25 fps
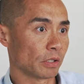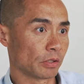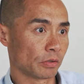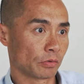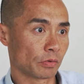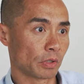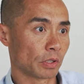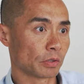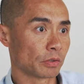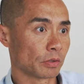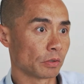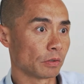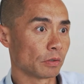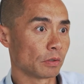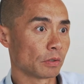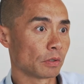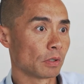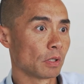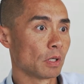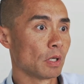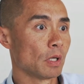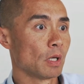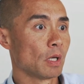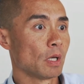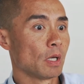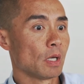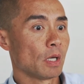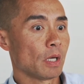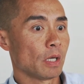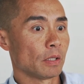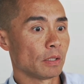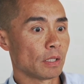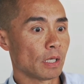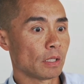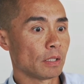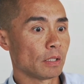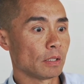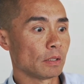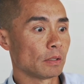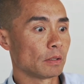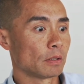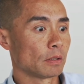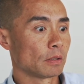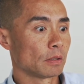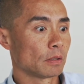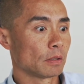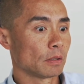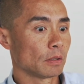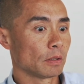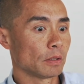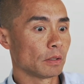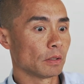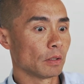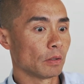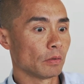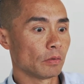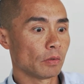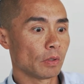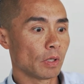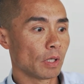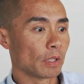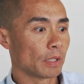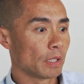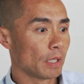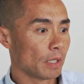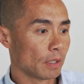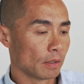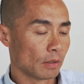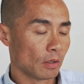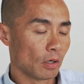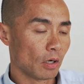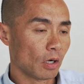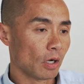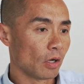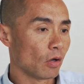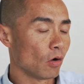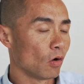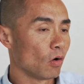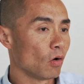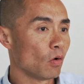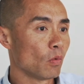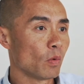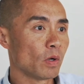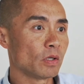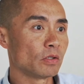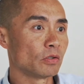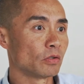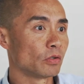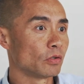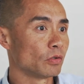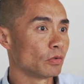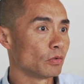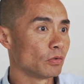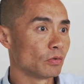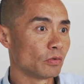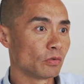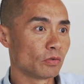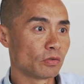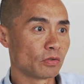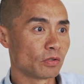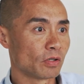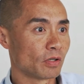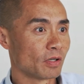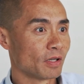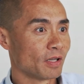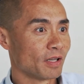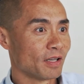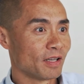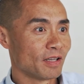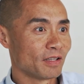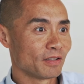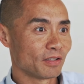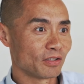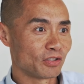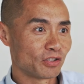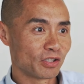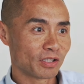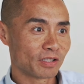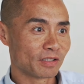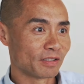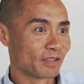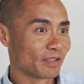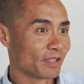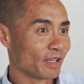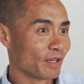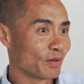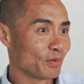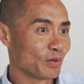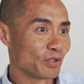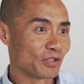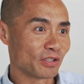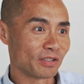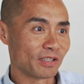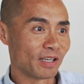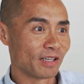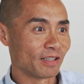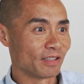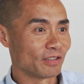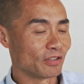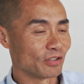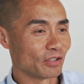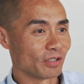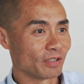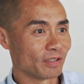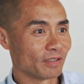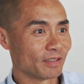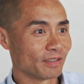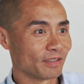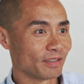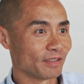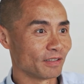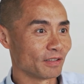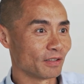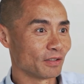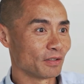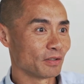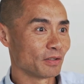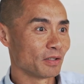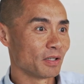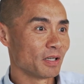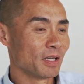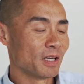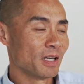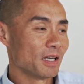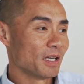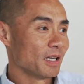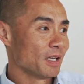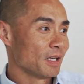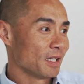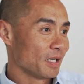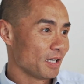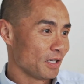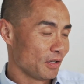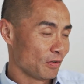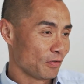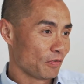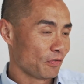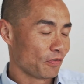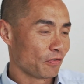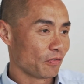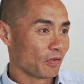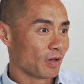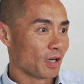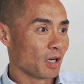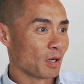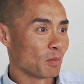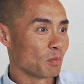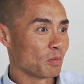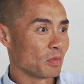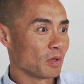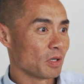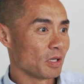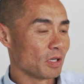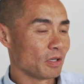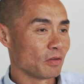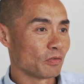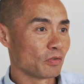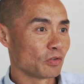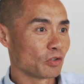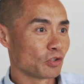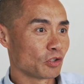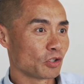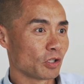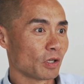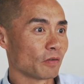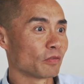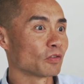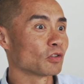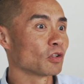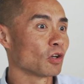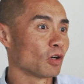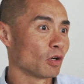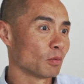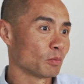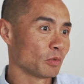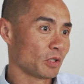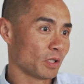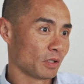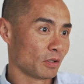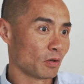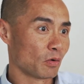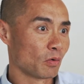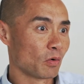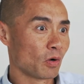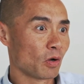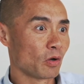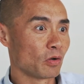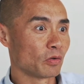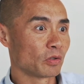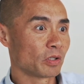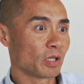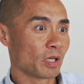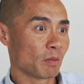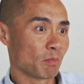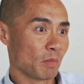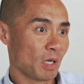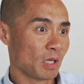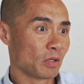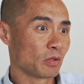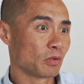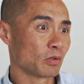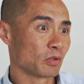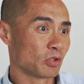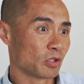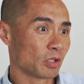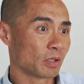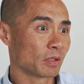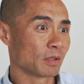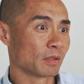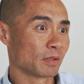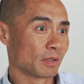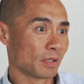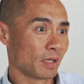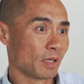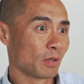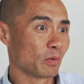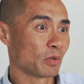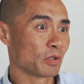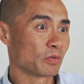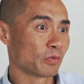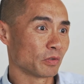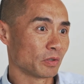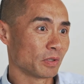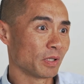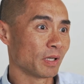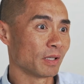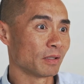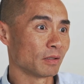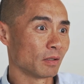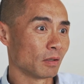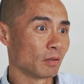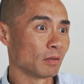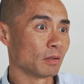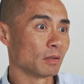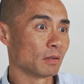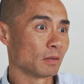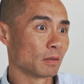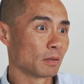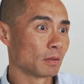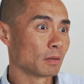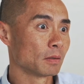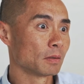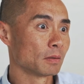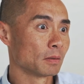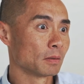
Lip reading: structures. And that is, you know, again, I always use the chicken sandwich analogy. You know, if Chef Tom down the road can make you a chicken sandwich for $10,